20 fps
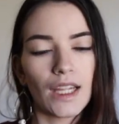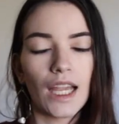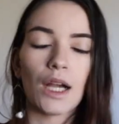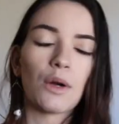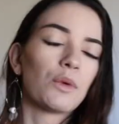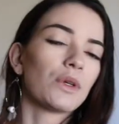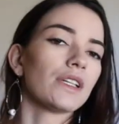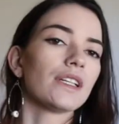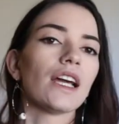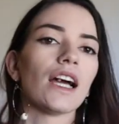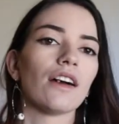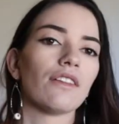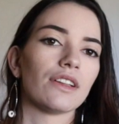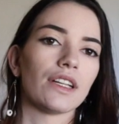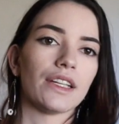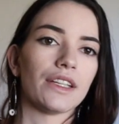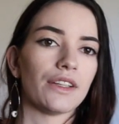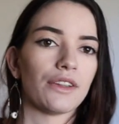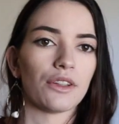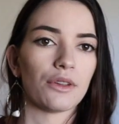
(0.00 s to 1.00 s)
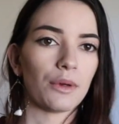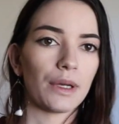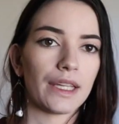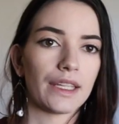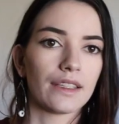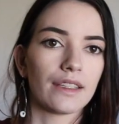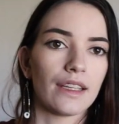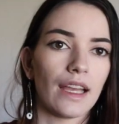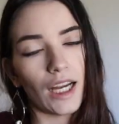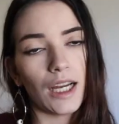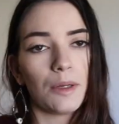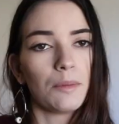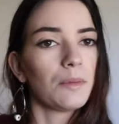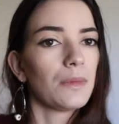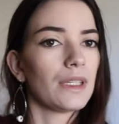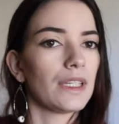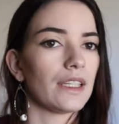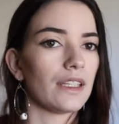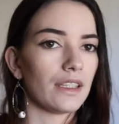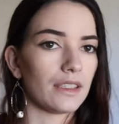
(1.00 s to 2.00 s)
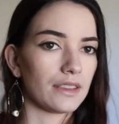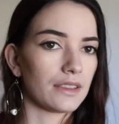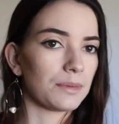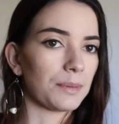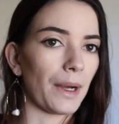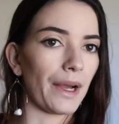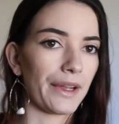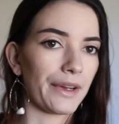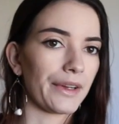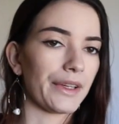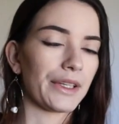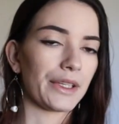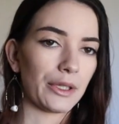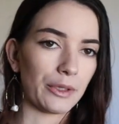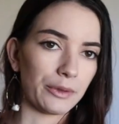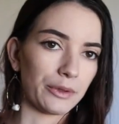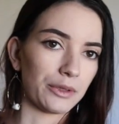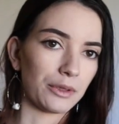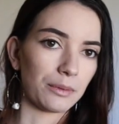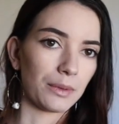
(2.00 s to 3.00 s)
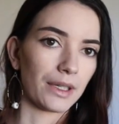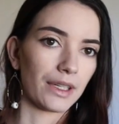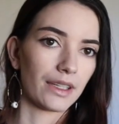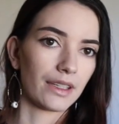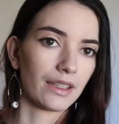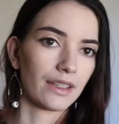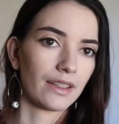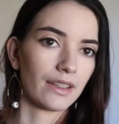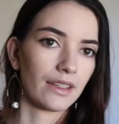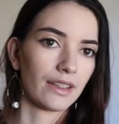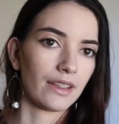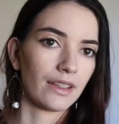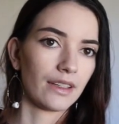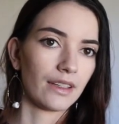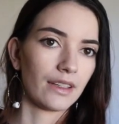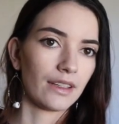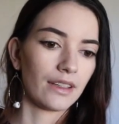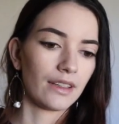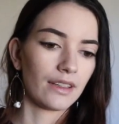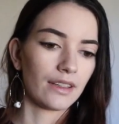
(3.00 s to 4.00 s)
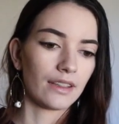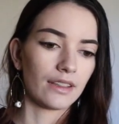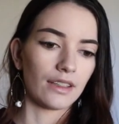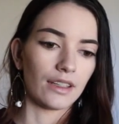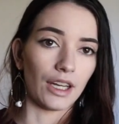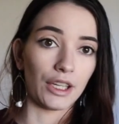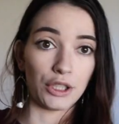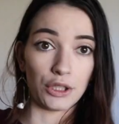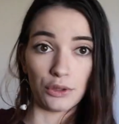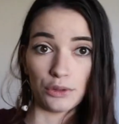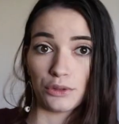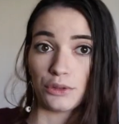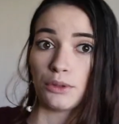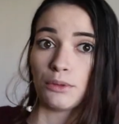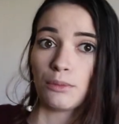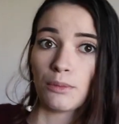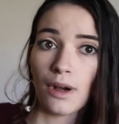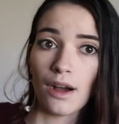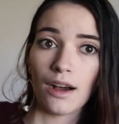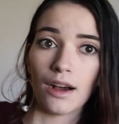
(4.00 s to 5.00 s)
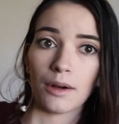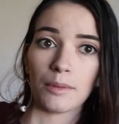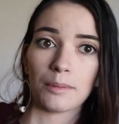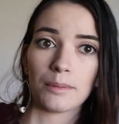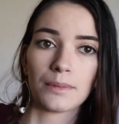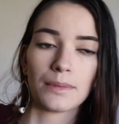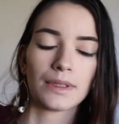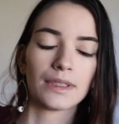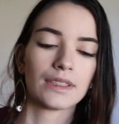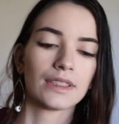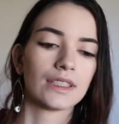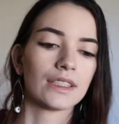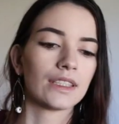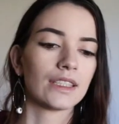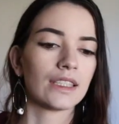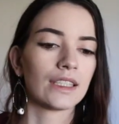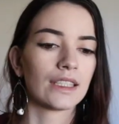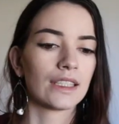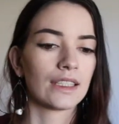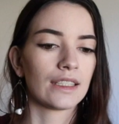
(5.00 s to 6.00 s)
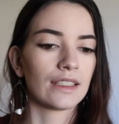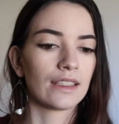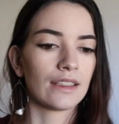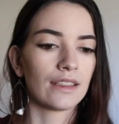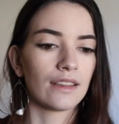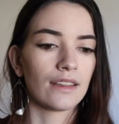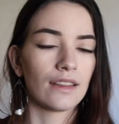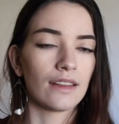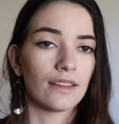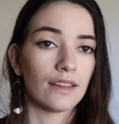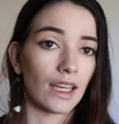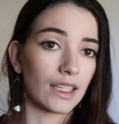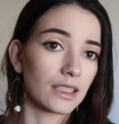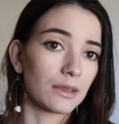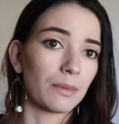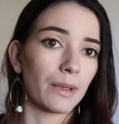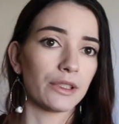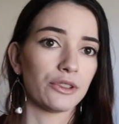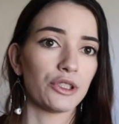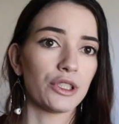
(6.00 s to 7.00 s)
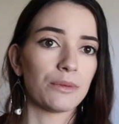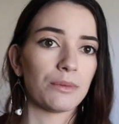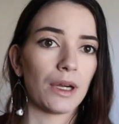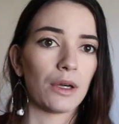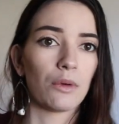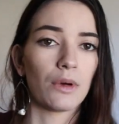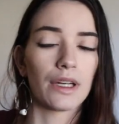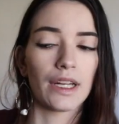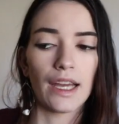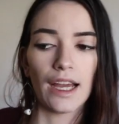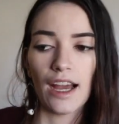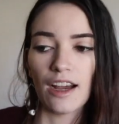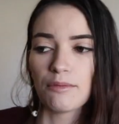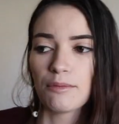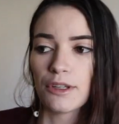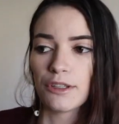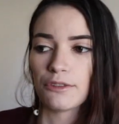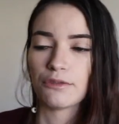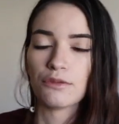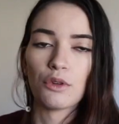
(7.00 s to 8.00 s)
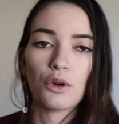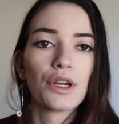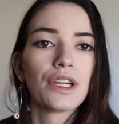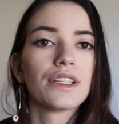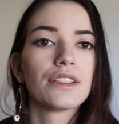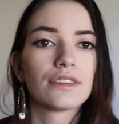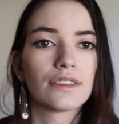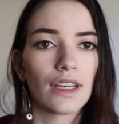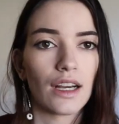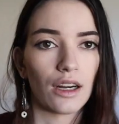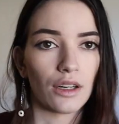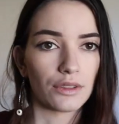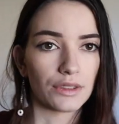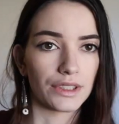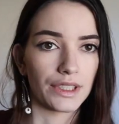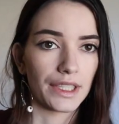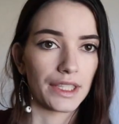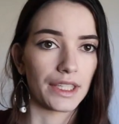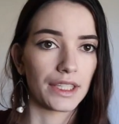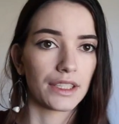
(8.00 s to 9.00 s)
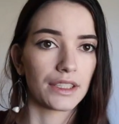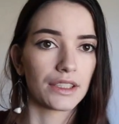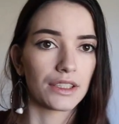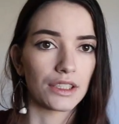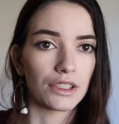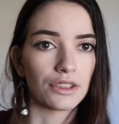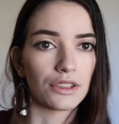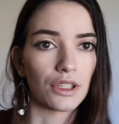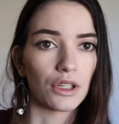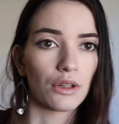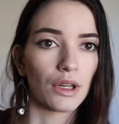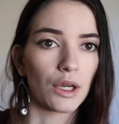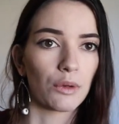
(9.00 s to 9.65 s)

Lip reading: I wouldn't have it any other way. I'm an aspiring YouTuber. A YouTube mom. That's my dream. I want to have my voice out there, you know.